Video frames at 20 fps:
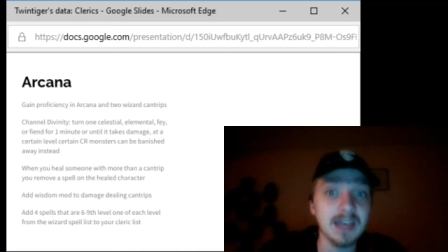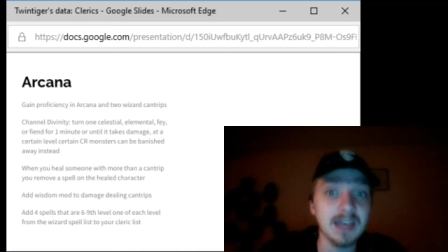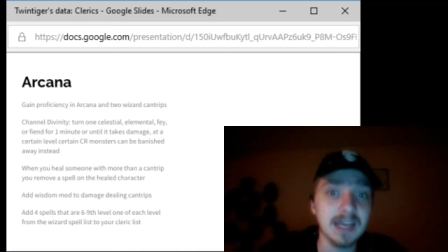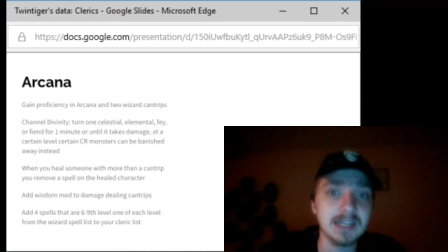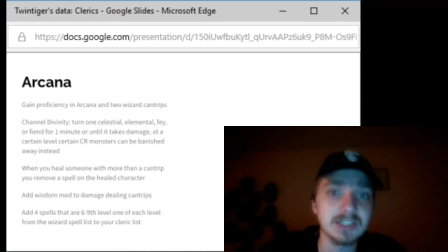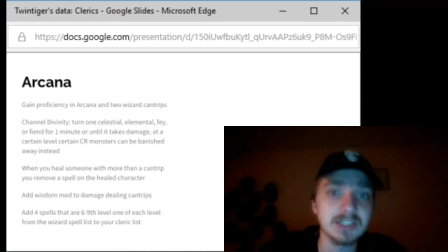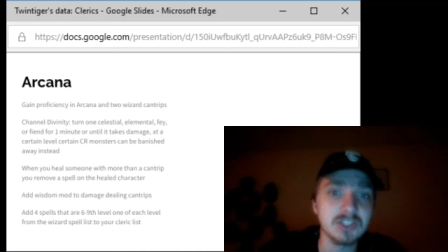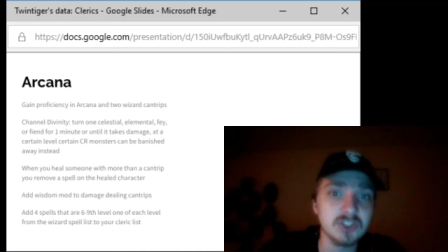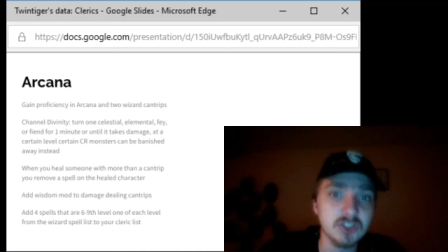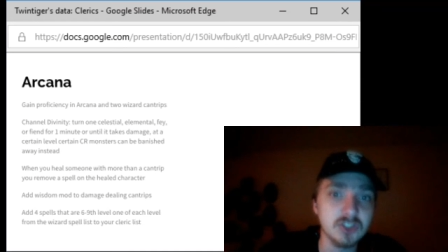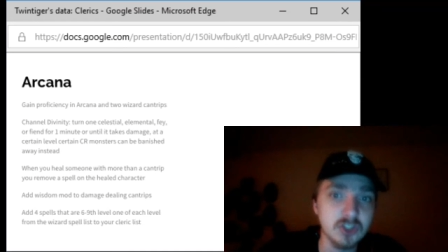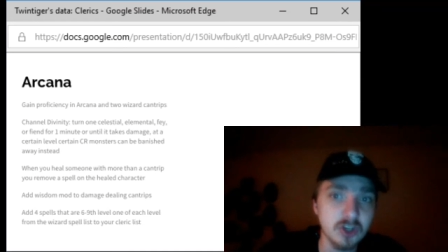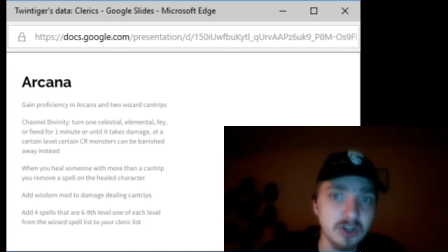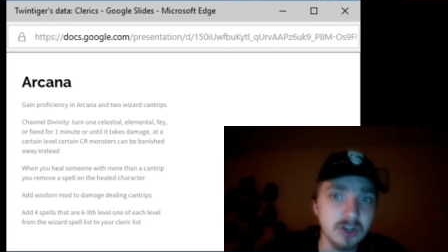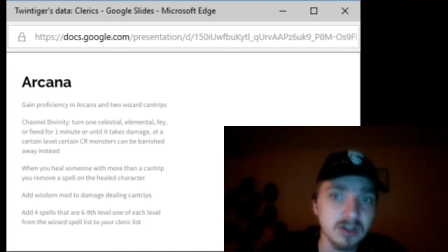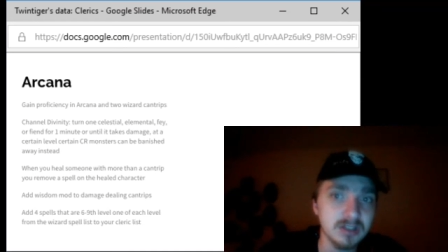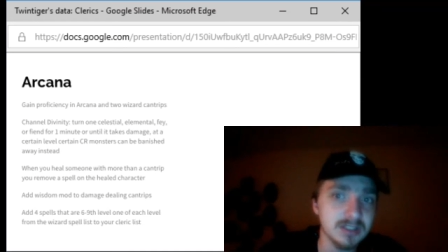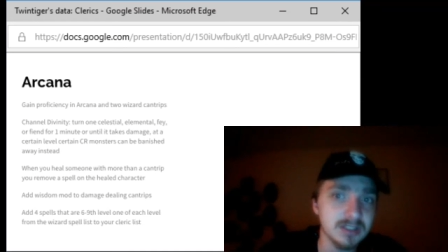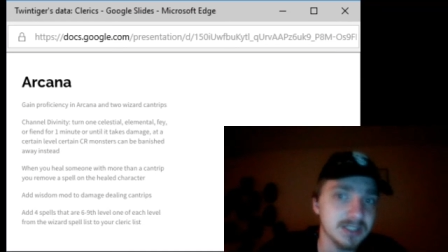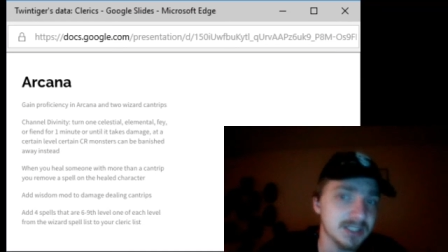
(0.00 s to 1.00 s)
at a
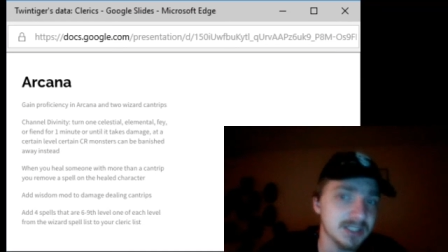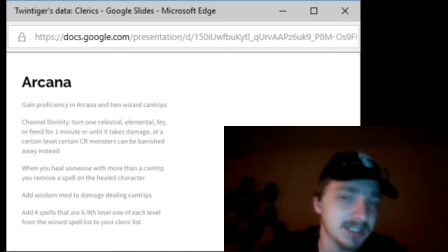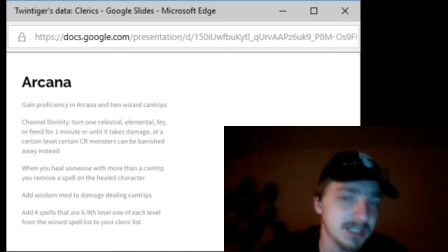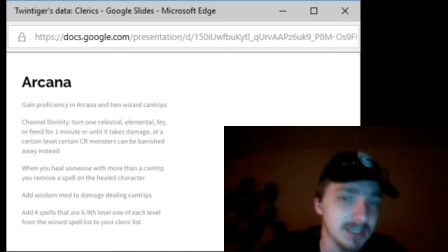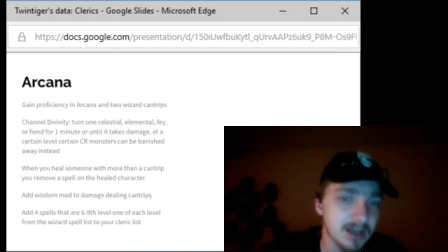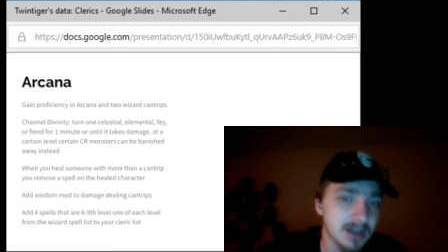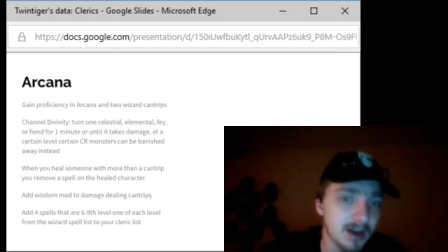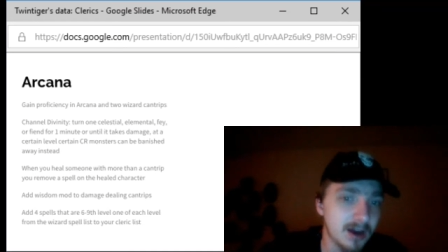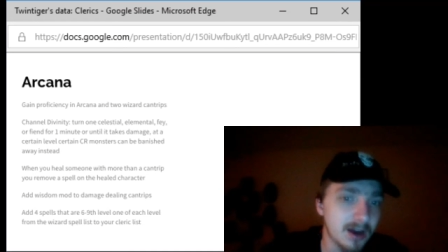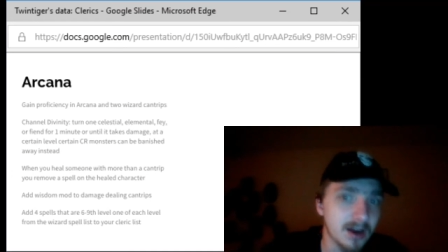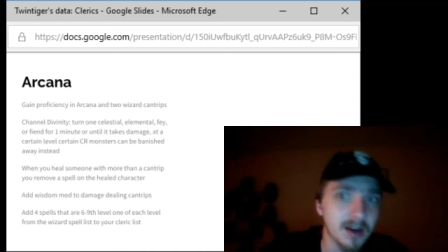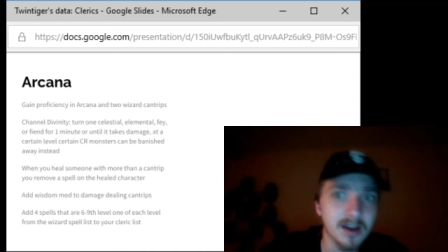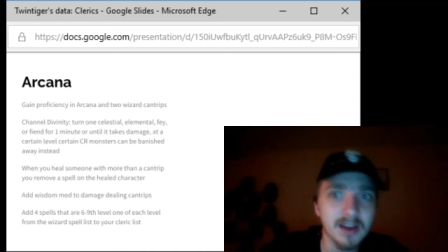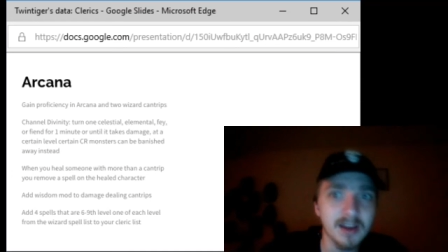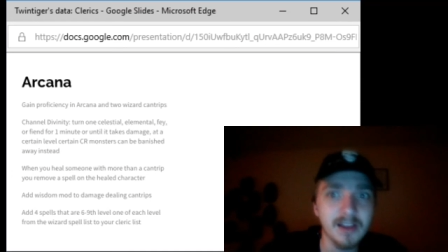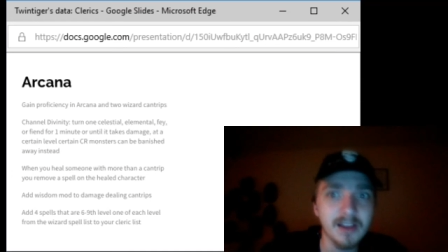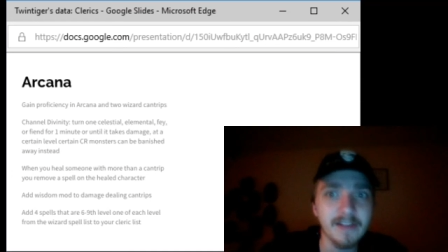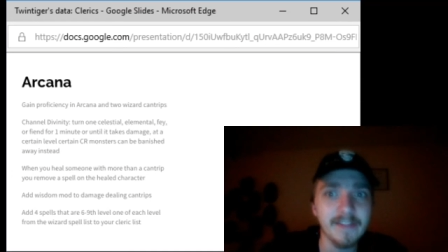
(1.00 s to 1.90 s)
certain CR,